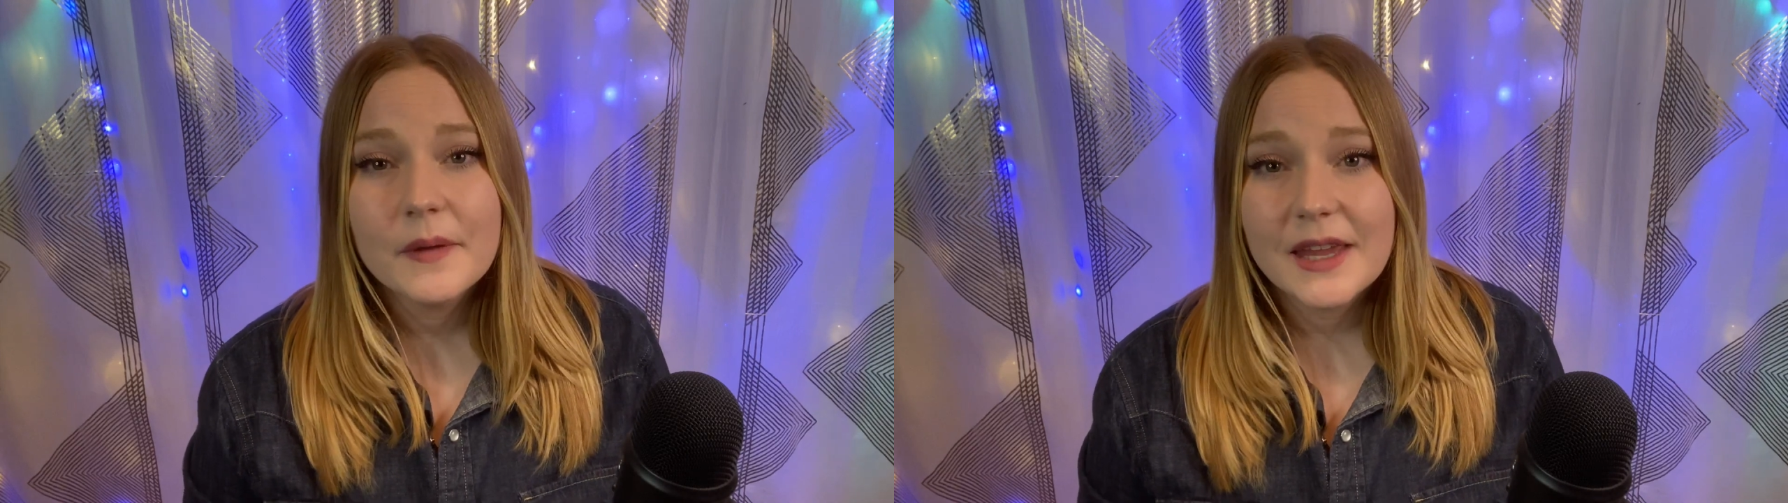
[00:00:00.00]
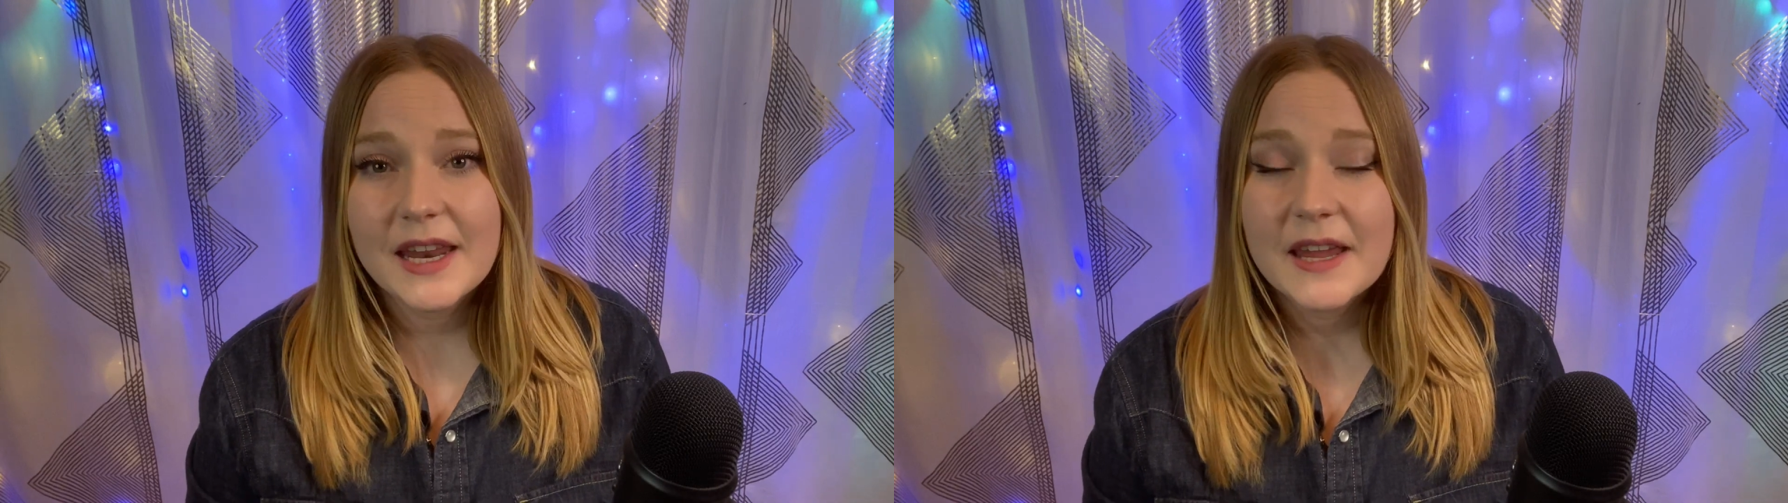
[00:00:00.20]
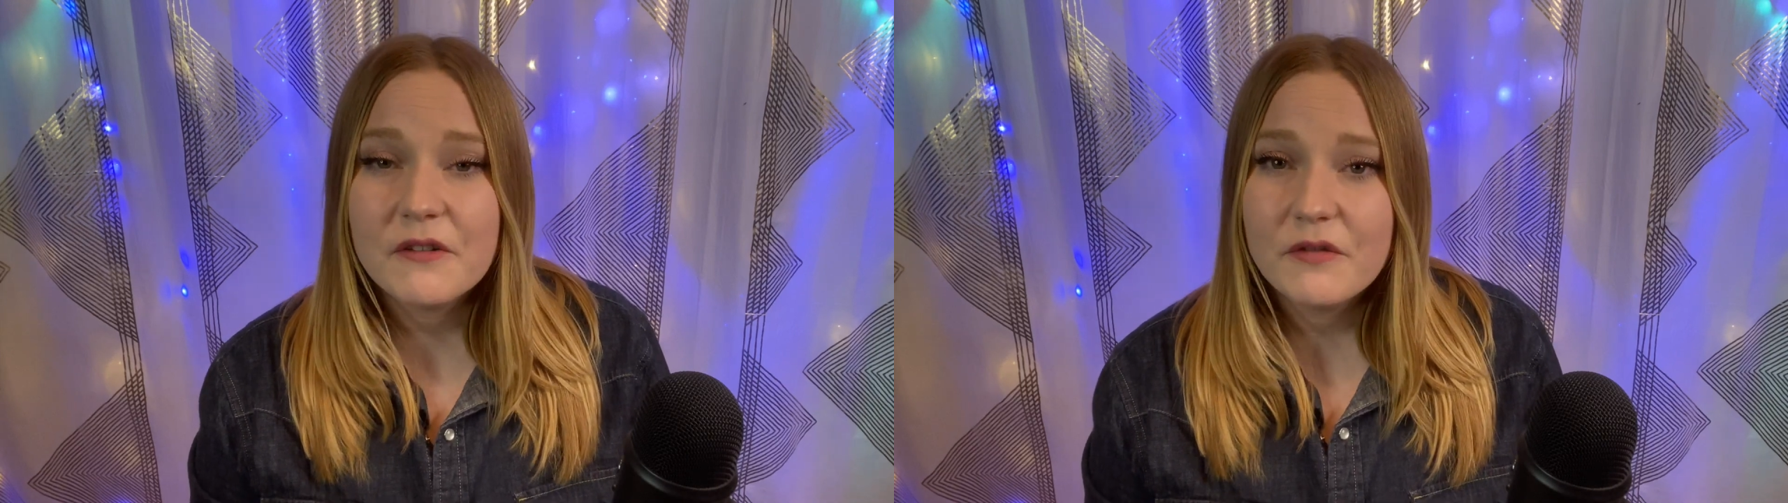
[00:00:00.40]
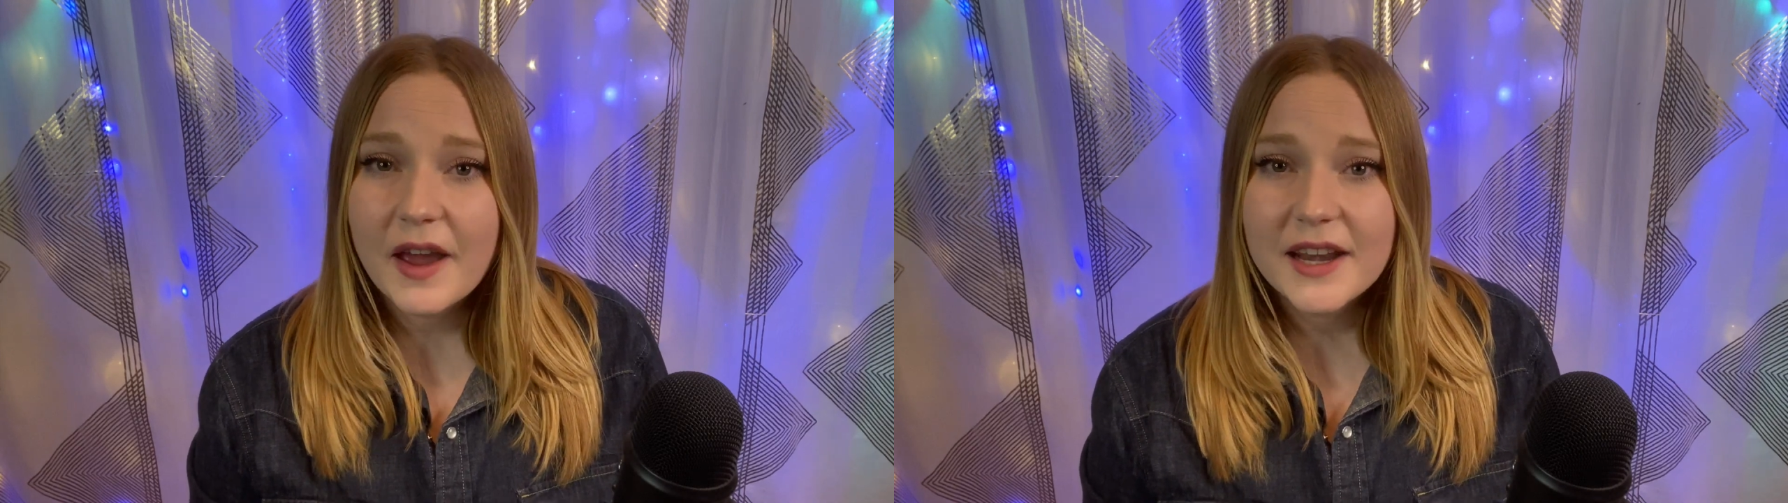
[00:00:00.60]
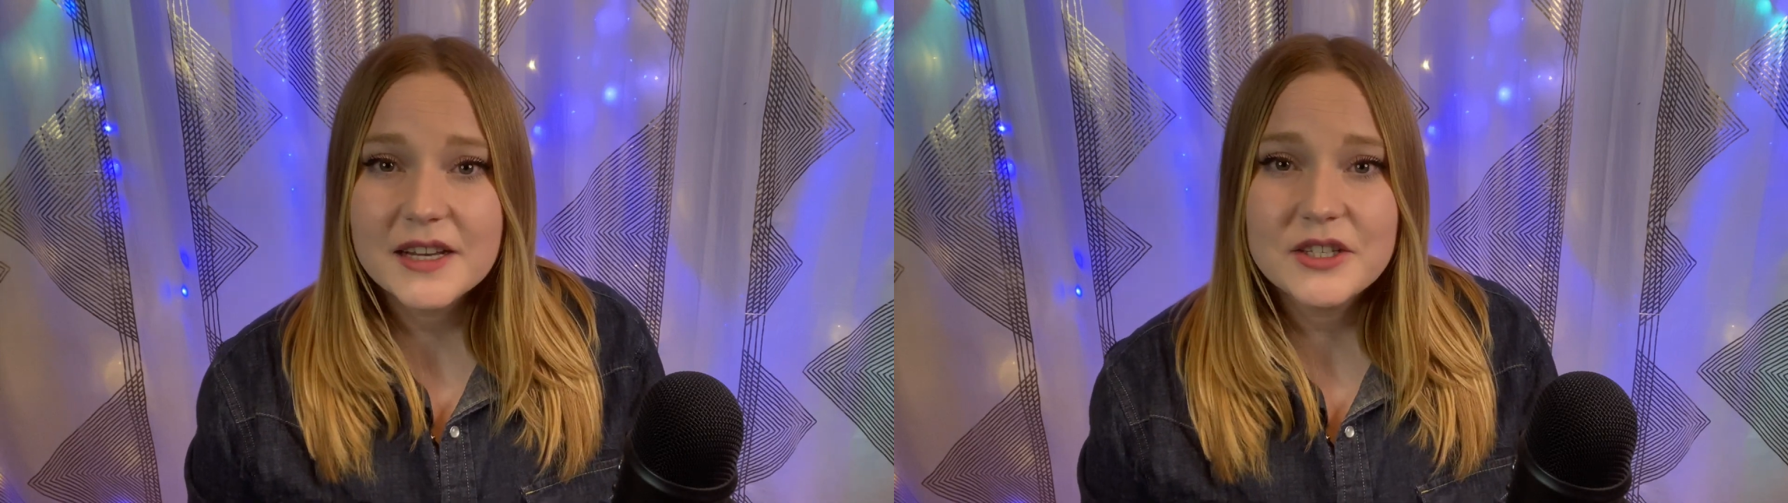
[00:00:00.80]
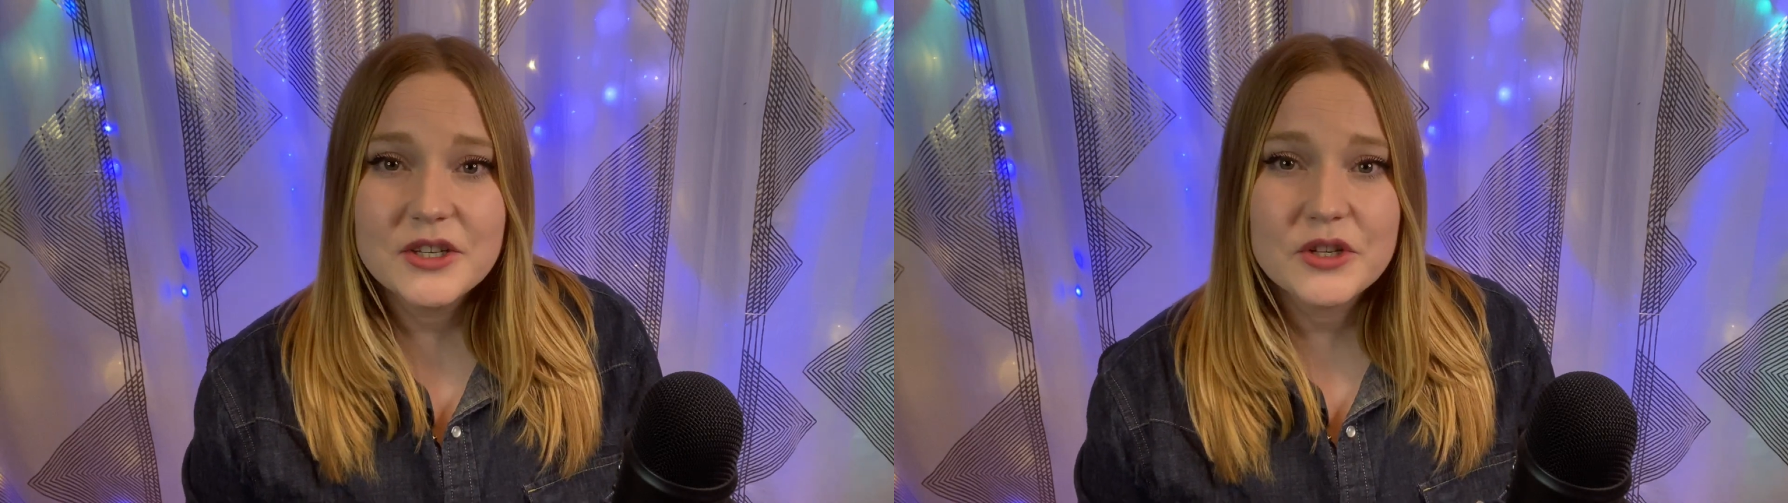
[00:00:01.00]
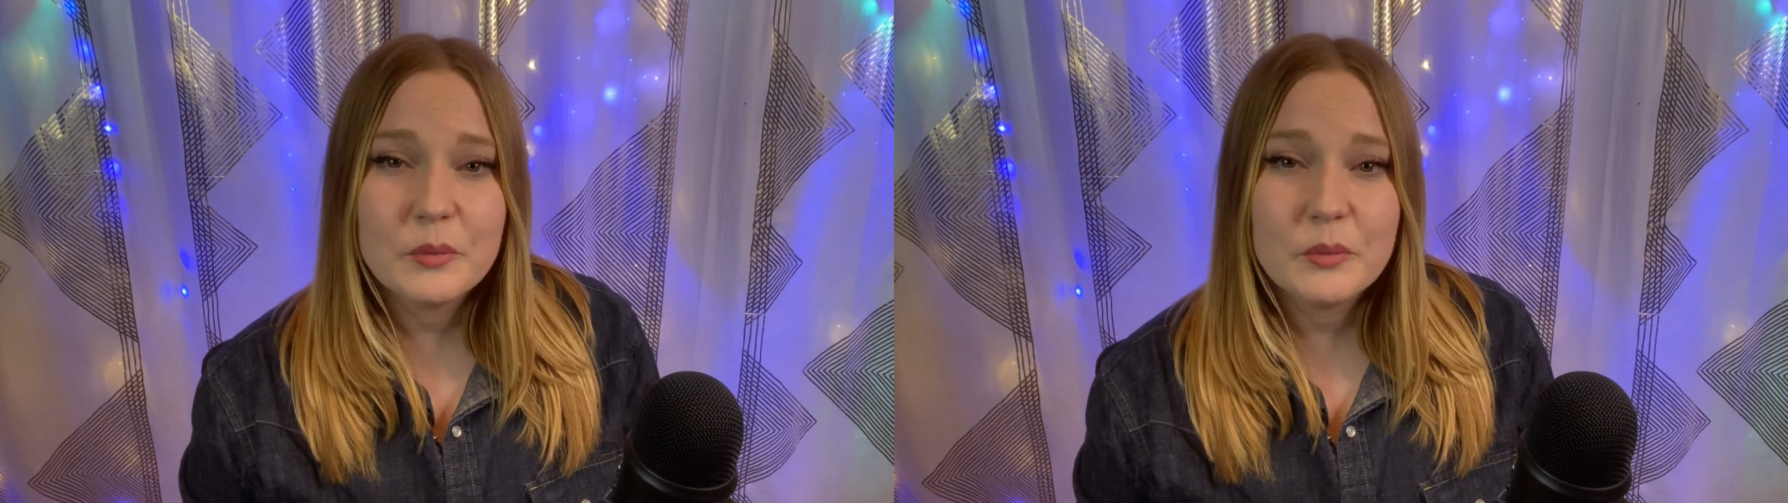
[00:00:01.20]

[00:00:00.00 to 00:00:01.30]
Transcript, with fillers: getting invited to do